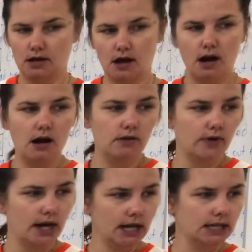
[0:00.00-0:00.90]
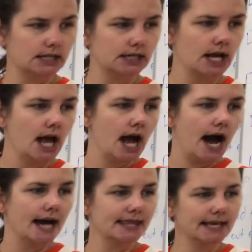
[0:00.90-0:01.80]
All right,
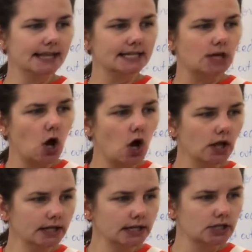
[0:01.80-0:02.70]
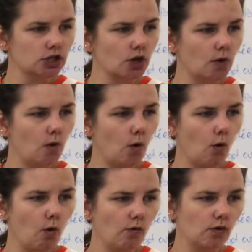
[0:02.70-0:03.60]
I think that's all I needed to go
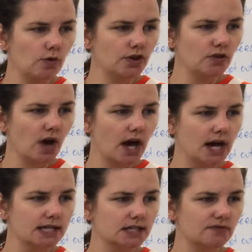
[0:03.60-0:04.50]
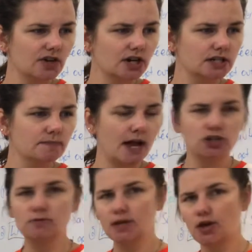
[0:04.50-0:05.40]
over with you guys as far as
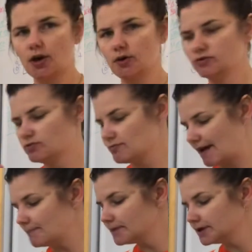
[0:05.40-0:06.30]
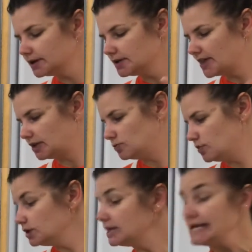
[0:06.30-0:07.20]
measurement goes. Remember that you
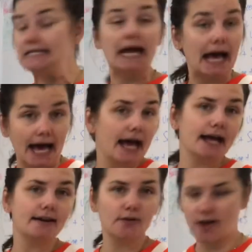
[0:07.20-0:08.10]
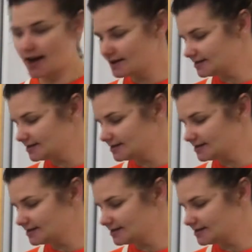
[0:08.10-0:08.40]
will need to add, okay?